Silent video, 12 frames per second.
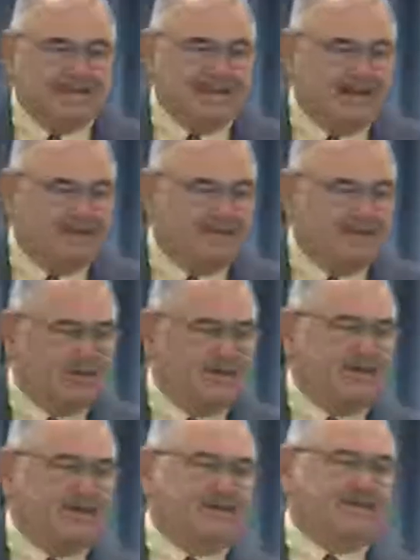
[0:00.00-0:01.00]
I've heard
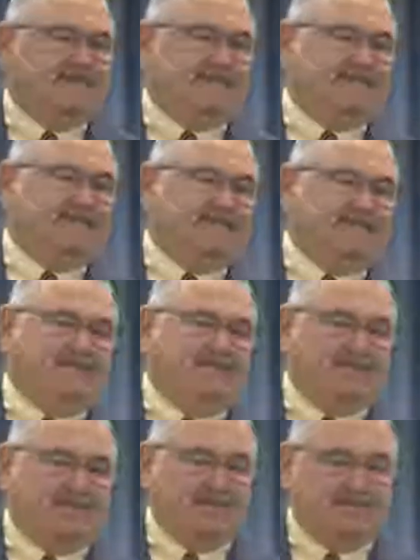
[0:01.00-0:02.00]
it
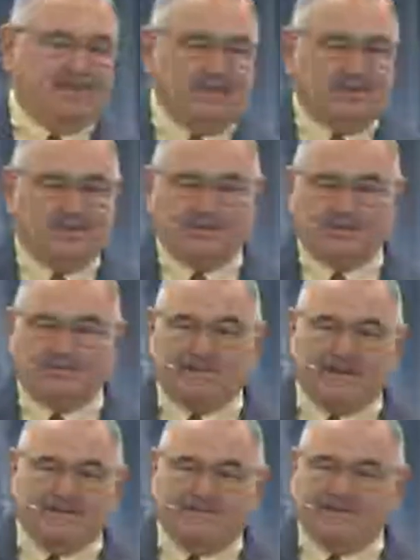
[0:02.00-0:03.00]
through the years
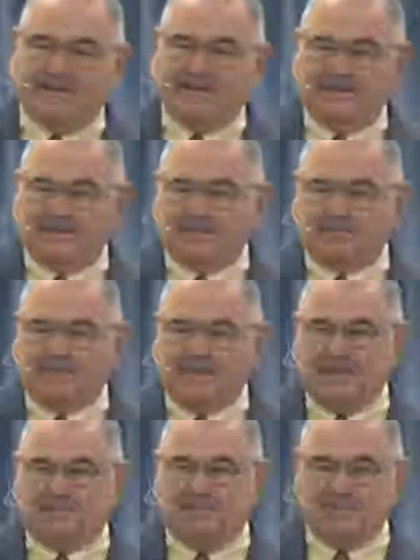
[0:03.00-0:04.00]
by various
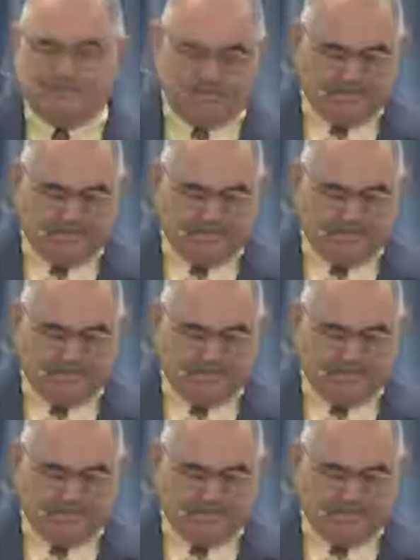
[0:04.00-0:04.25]
people.